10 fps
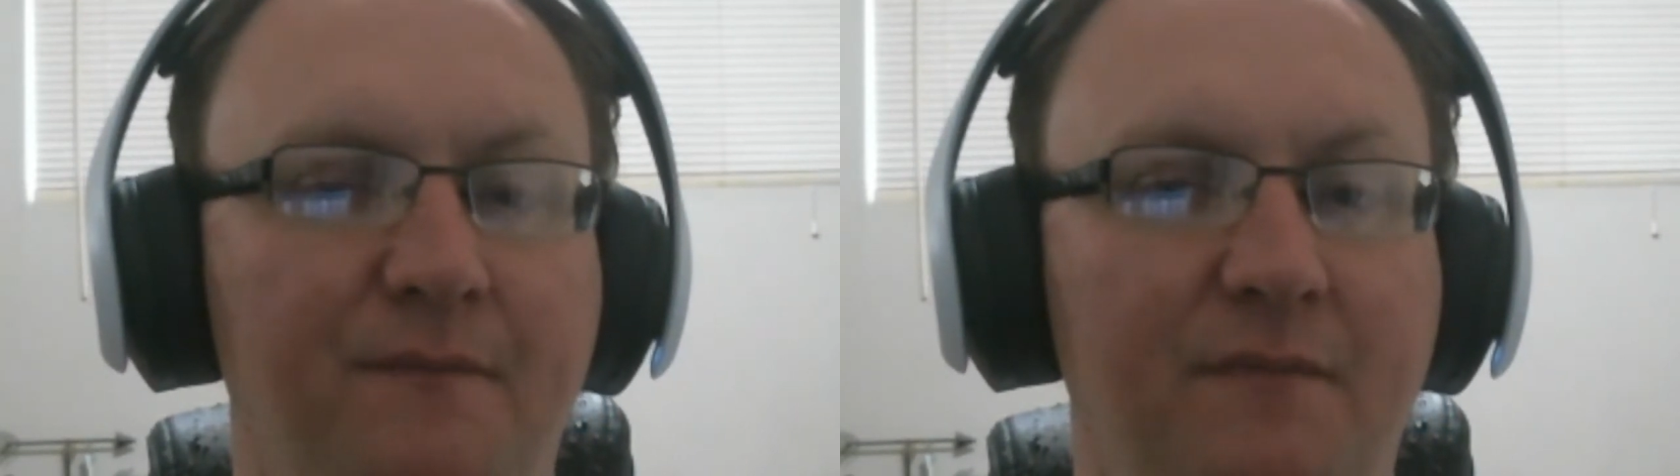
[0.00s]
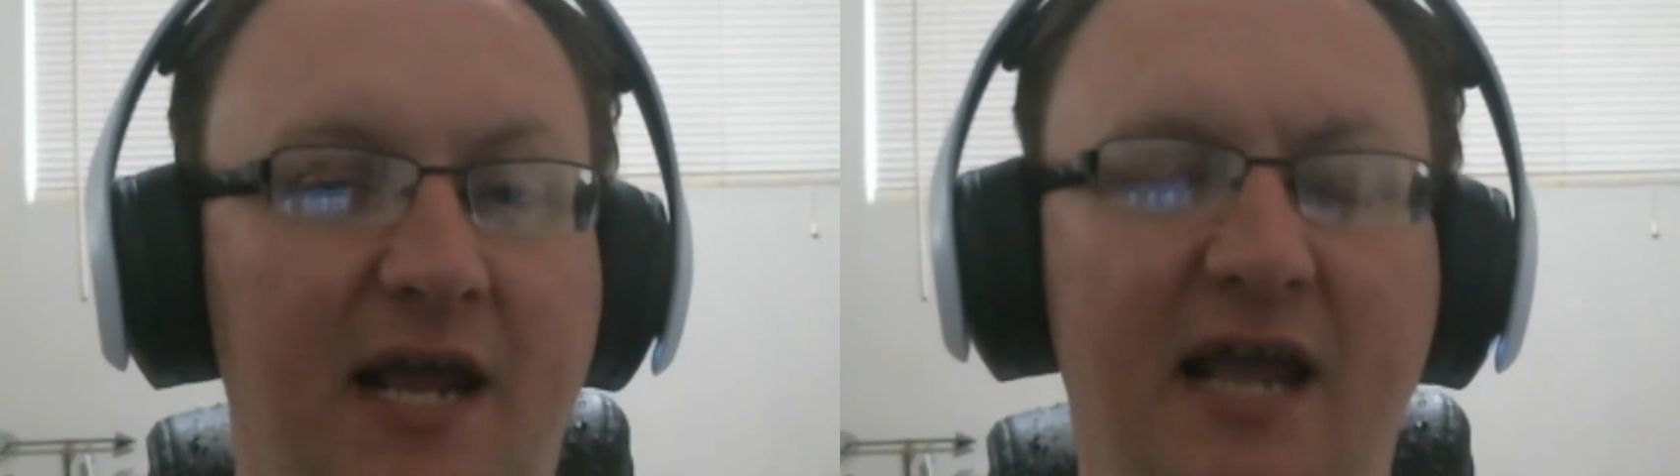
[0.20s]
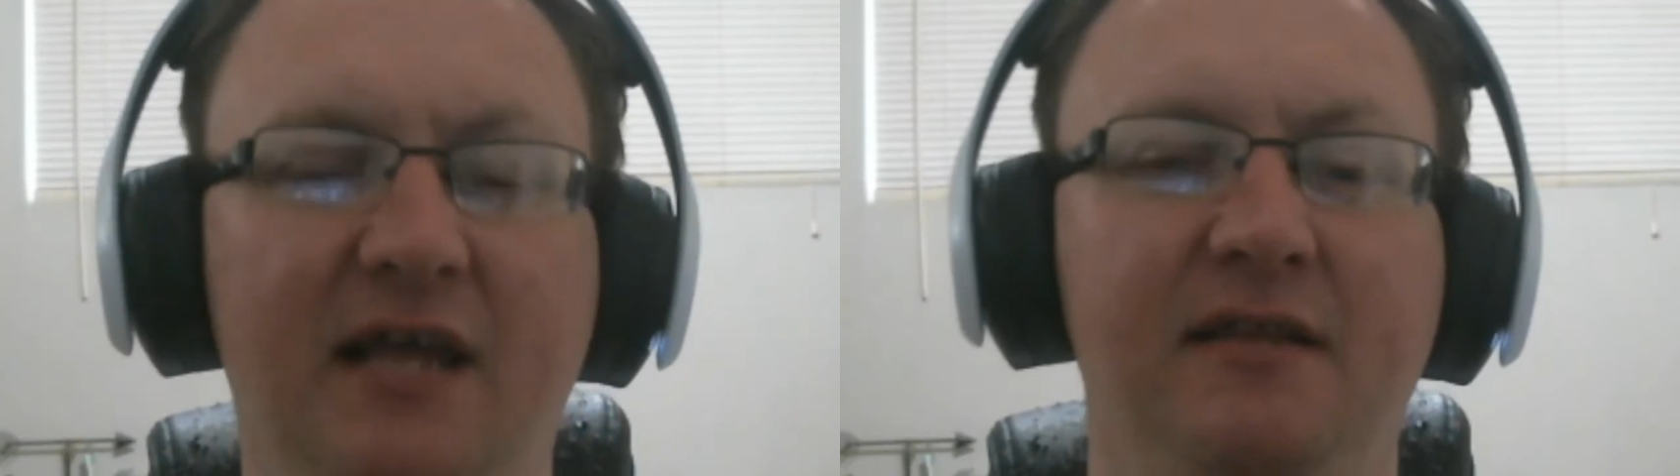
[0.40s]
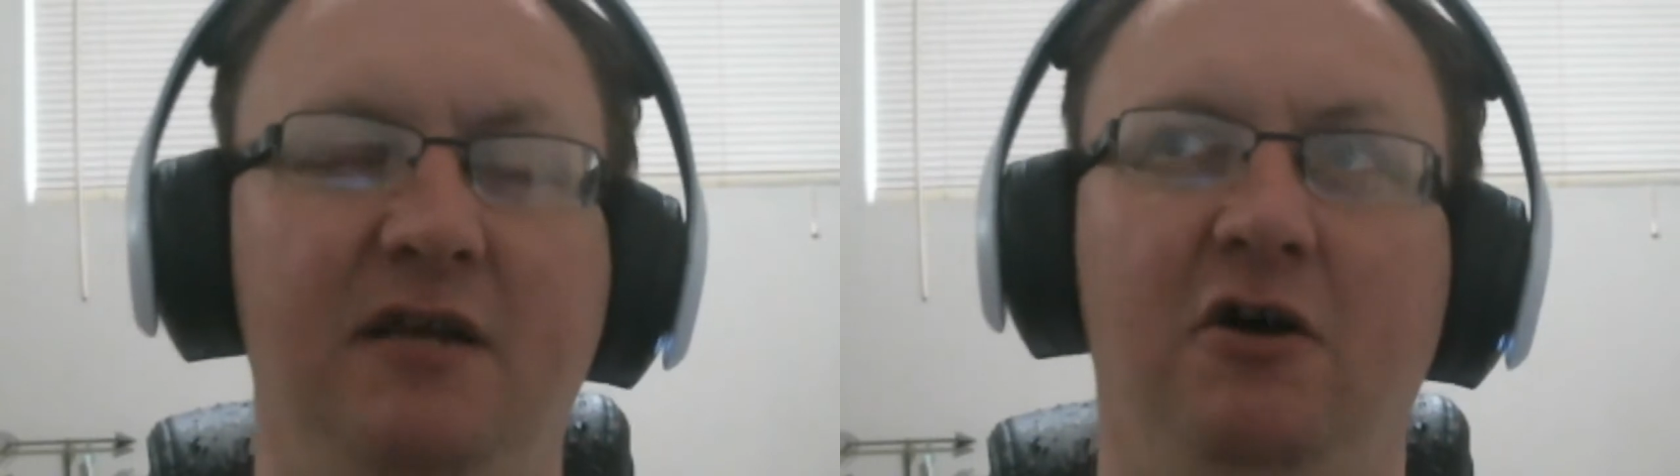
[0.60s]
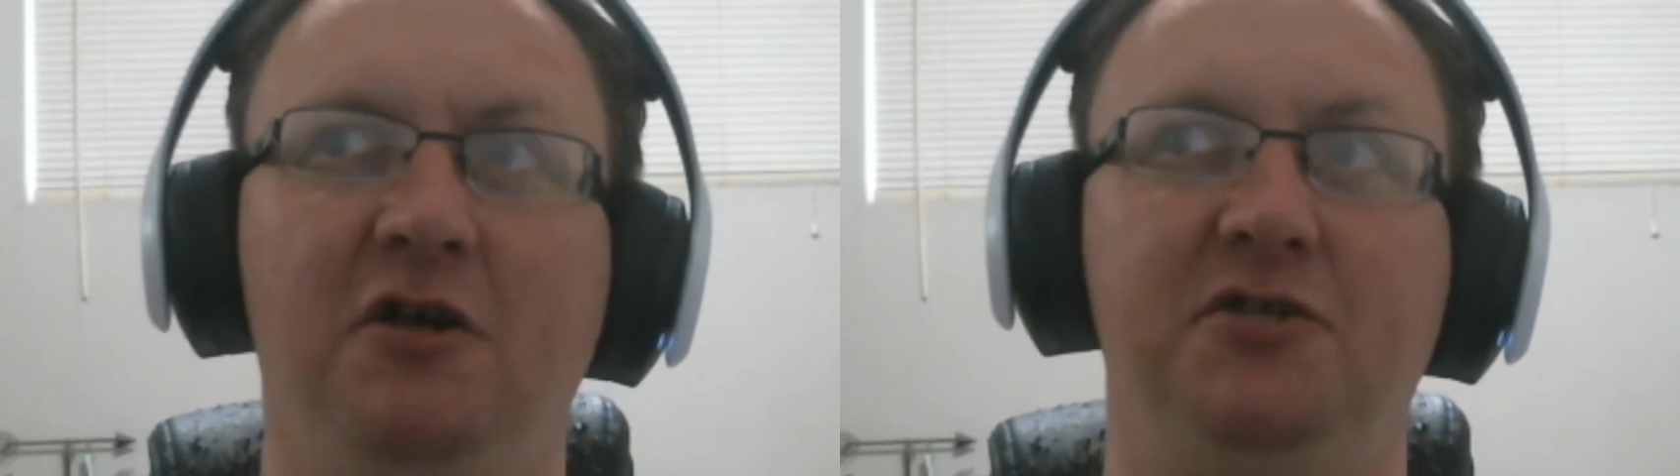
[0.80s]
And they
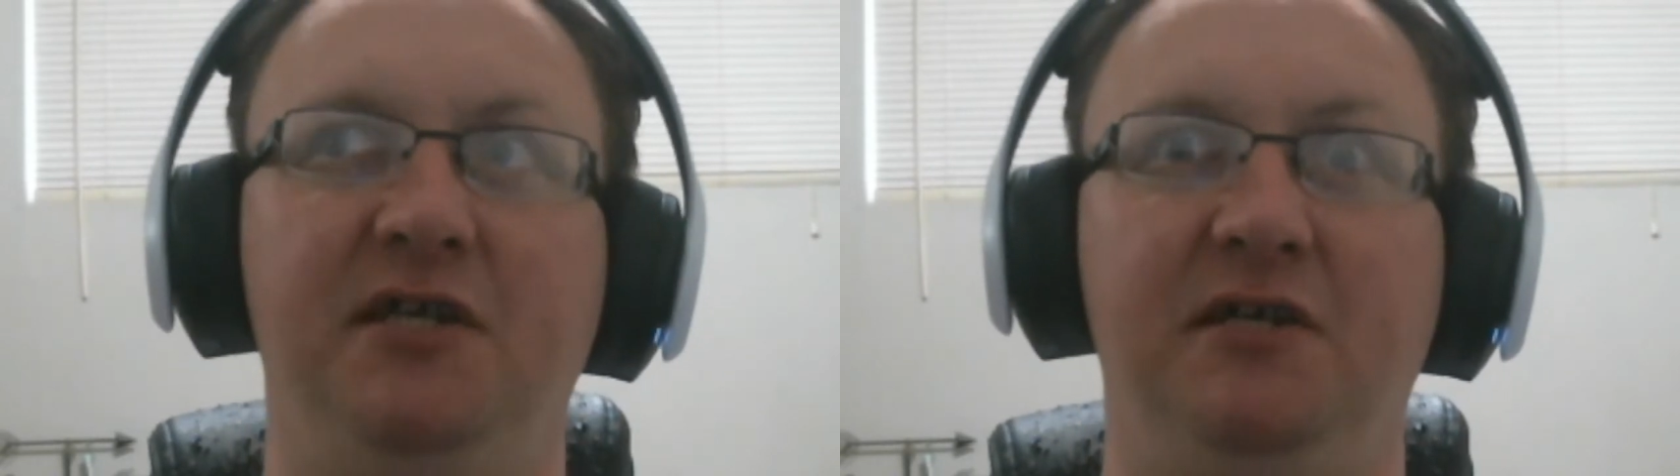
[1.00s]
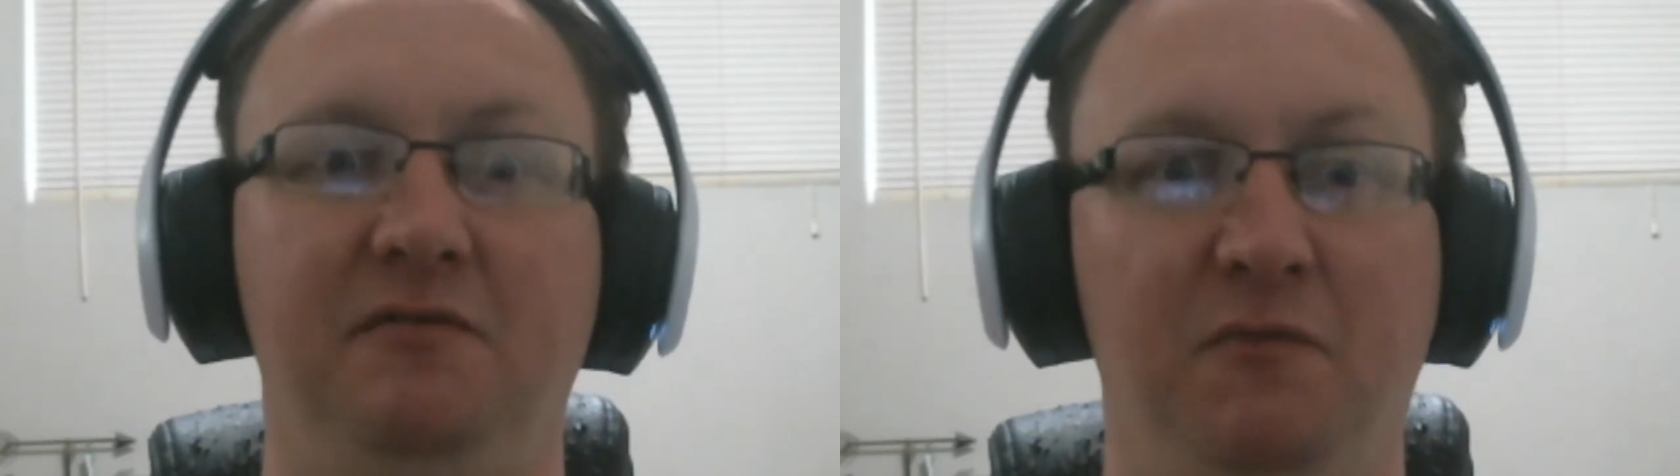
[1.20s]
launched it